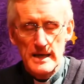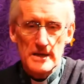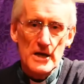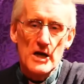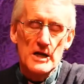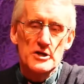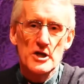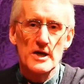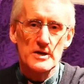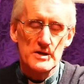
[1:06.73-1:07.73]
In the early
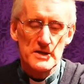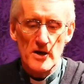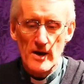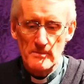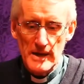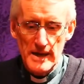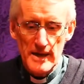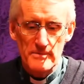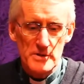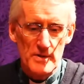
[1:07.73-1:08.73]
church, the time leading up